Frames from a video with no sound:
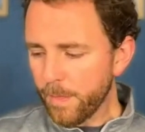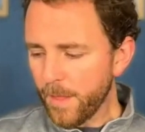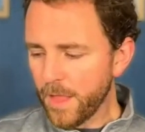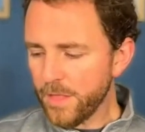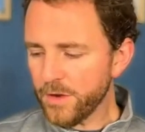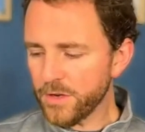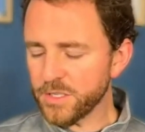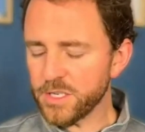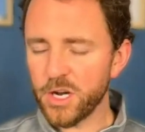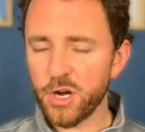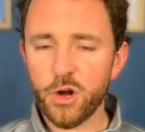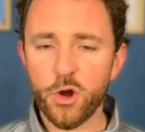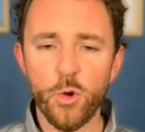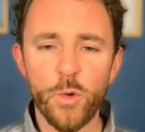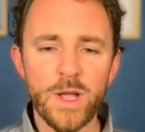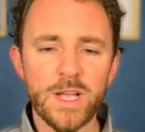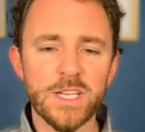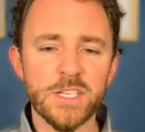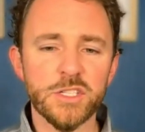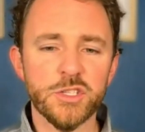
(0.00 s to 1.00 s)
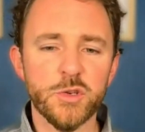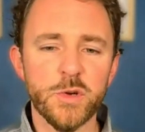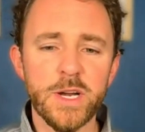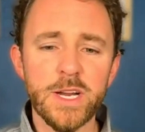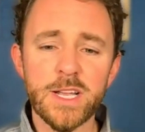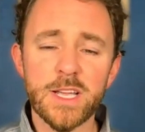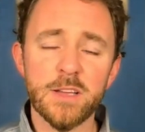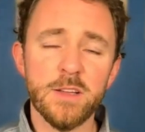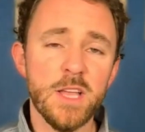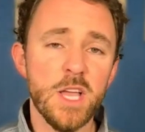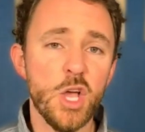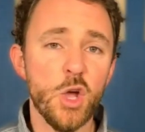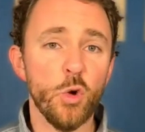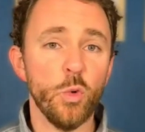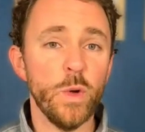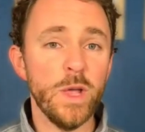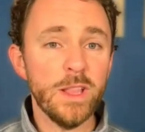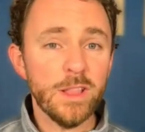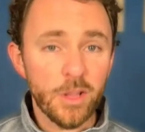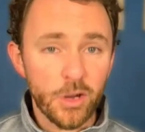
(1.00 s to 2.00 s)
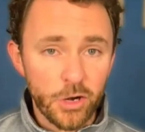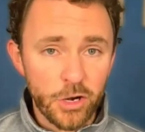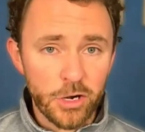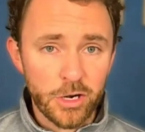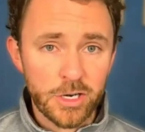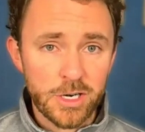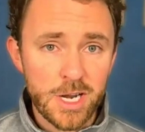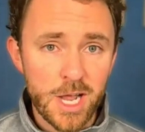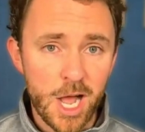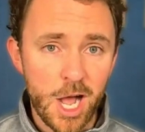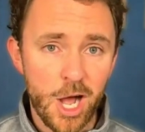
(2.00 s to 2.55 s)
There's our quick drink. We learned